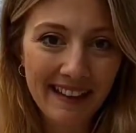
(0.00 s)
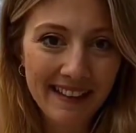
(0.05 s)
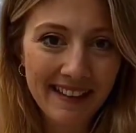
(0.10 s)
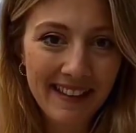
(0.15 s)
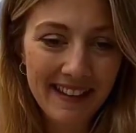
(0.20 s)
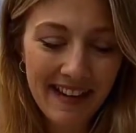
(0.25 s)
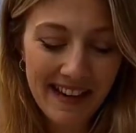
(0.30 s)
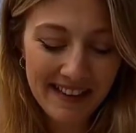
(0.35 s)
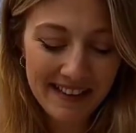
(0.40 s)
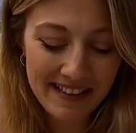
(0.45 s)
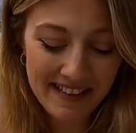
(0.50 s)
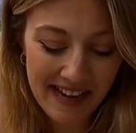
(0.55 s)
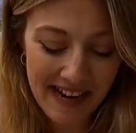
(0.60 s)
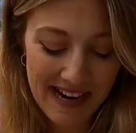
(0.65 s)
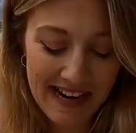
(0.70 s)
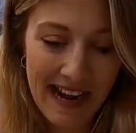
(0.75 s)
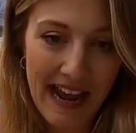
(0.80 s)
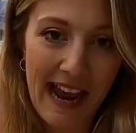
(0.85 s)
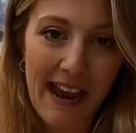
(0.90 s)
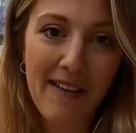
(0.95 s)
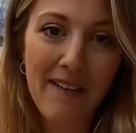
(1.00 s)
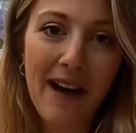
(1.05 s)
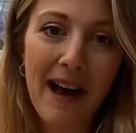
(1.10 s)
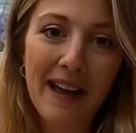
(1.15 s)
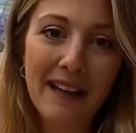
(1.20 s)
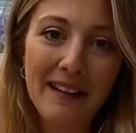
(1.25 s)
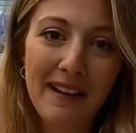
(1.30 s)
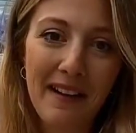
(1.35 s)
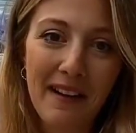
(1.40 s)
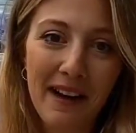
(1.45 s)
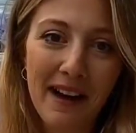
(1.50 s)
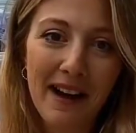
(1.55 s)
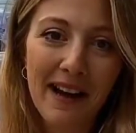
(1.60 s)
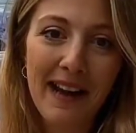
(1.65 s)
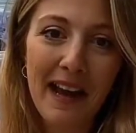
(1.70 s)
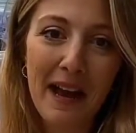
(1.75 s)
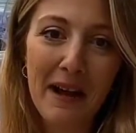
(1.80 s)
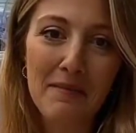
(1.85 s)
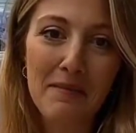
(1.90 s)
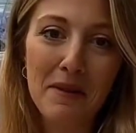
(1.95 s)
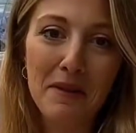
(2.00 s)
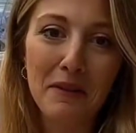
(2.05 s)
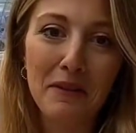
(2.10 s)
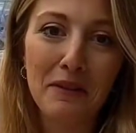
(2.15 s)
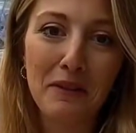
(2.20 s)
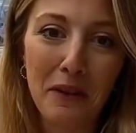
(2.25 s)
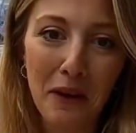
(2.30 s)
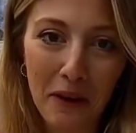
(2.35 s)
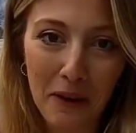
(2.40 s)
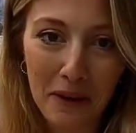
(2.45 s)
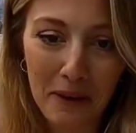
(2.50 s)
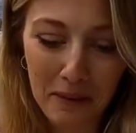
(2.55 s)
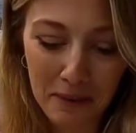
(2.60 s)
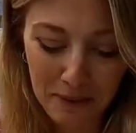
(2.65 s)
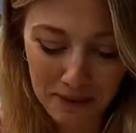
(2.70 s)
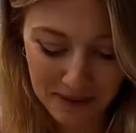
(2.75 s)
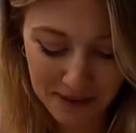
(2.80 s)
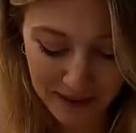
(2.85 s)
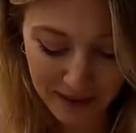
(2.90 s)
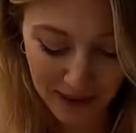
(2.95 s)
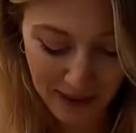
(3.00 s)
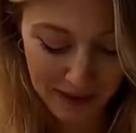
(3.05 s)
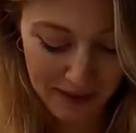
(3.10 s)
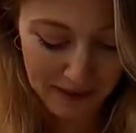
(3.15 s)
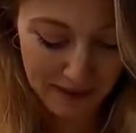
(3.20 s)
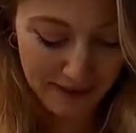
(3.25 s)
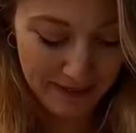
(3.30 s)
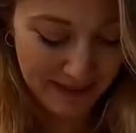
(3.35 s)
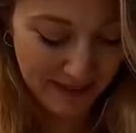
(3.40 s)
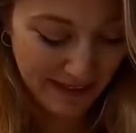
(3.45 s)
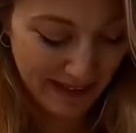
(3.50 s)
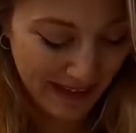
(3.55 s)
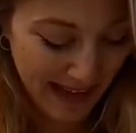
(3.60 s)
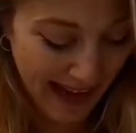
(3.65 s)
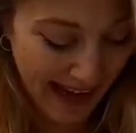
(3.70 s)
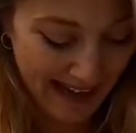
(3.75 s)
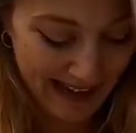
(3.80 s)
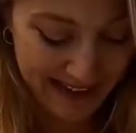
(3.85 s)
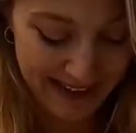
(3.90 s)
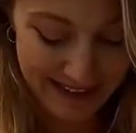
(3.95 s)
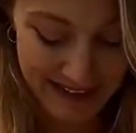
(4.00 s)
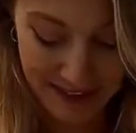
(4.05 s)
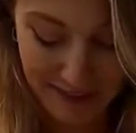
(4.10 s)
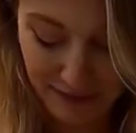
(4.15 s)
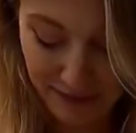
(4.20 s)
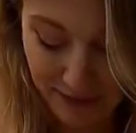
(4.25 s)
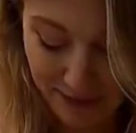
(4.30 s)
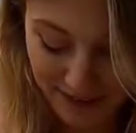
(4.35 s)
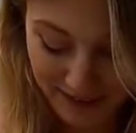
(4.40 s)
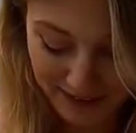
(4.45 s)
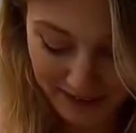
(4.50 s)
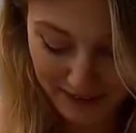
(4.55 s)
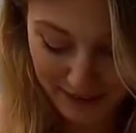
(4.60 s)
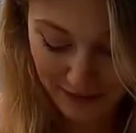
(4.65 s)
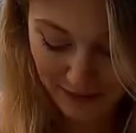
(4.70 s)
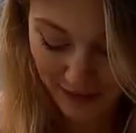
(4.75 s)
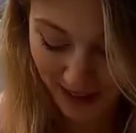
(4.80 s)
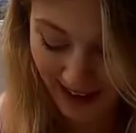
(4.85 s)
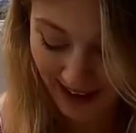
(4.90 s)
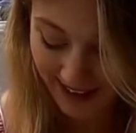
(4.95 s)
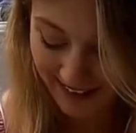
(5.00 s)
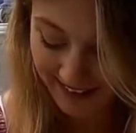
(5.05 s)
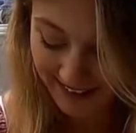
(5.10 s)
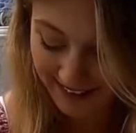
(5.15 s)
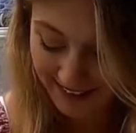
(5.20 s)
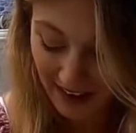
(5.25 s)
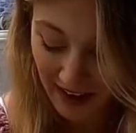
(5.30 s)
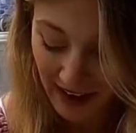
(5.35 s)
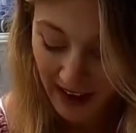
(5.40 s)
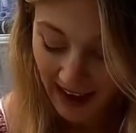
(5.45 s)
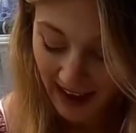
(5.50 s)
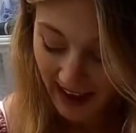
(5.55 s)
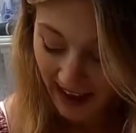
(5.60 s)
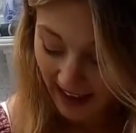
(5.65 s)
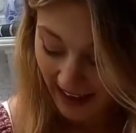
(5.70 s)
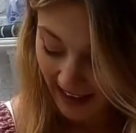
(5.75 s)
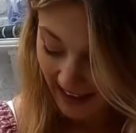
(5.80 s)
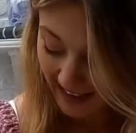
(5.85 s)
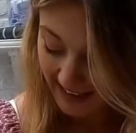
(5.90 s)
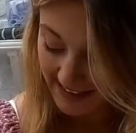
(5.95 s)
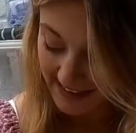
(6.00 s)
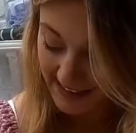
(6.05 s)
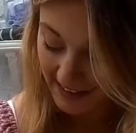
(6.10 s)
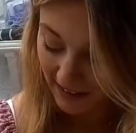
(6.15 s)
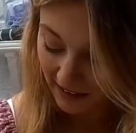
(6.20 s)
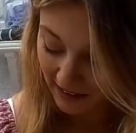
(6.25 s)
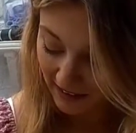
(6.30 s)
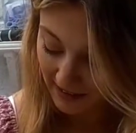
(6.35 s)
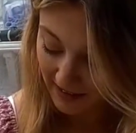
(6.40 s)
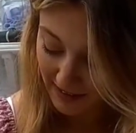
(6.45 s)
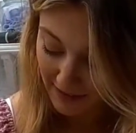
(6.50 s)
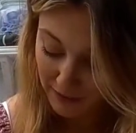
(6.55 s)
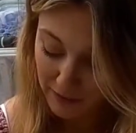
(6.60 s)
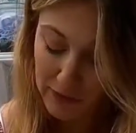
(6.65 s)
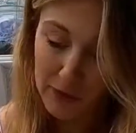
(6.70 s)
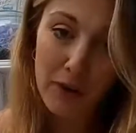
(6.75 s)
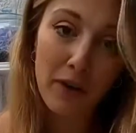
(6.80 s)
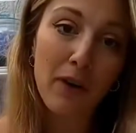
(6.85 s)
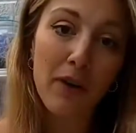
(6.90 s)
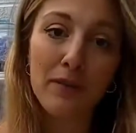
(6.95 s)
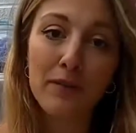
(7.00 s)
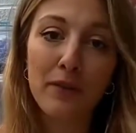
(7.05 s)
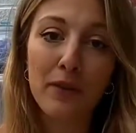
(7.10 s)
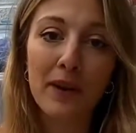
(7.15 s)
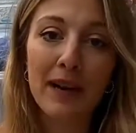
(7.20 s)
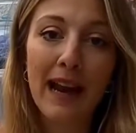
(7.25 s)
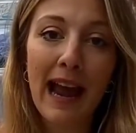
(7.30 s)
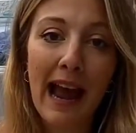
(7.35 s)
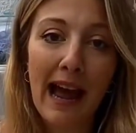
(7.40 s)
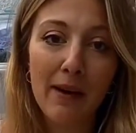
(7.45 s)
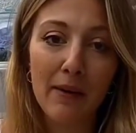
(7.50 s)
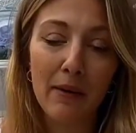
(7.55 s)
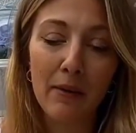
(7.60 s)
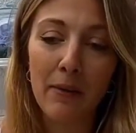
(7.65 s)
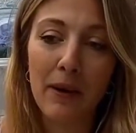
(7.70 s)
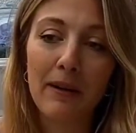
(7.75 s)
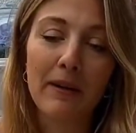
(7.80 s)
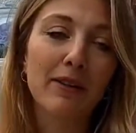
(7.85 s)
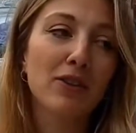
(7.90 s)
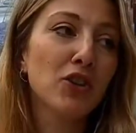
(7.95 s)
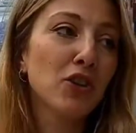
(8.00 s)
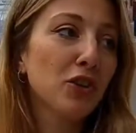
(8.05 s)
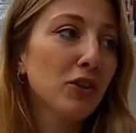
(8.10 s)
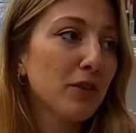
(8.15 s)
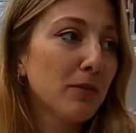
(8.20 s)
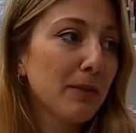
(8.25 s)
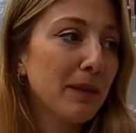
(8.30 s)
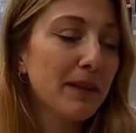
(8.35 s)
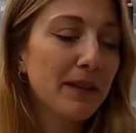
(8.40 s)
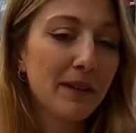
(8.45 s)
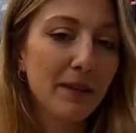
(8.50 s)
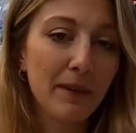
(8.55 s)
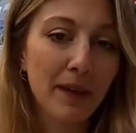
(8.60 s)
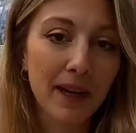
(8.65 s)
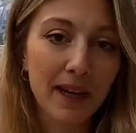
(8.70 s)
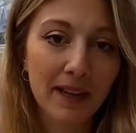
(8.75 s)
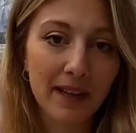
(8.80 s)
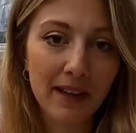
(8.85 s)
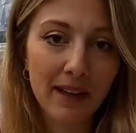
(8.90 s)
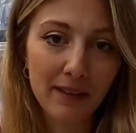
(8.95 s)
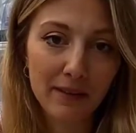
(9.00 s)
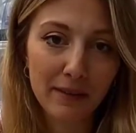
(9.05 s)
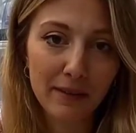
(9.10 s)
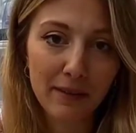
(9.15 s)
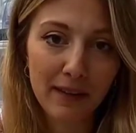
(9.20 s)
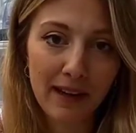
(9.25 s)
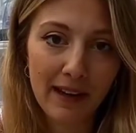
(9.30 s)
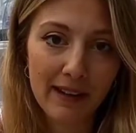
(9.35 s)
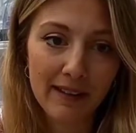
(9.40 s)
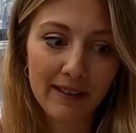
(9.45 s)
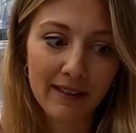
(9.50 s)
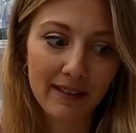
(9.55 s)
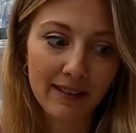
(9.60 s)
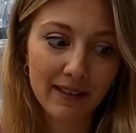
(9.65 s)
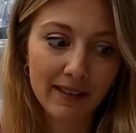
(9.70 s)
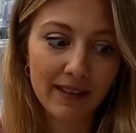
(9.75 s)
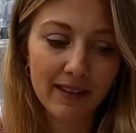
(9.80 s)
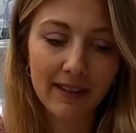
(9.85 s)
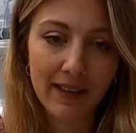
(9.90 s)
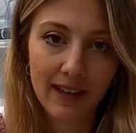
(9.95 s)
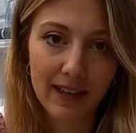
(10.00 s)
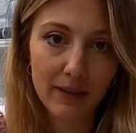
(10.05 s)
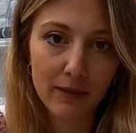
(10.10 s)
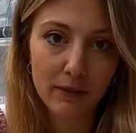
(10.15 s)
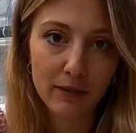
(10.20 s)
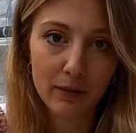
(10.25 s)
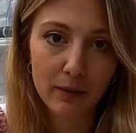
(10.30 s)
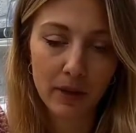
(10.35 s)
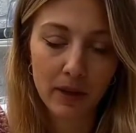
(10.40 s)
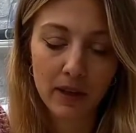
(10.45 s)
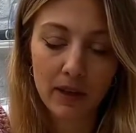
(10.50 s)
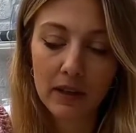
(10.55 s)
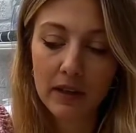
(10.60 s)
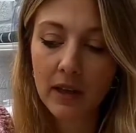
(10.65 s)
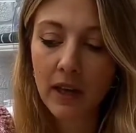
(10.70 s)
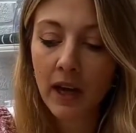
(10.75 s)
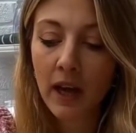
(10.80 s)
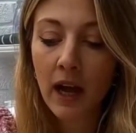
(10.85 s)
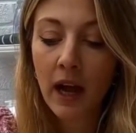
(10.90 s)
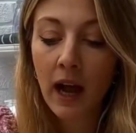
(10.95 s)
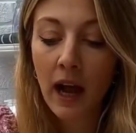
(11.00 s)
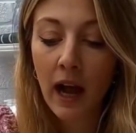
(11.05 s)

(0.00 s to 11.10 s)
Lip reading: It's the next day now and I am so close to the end of this dress and I've got a free hour where I should be doing other things, i.e. the housework,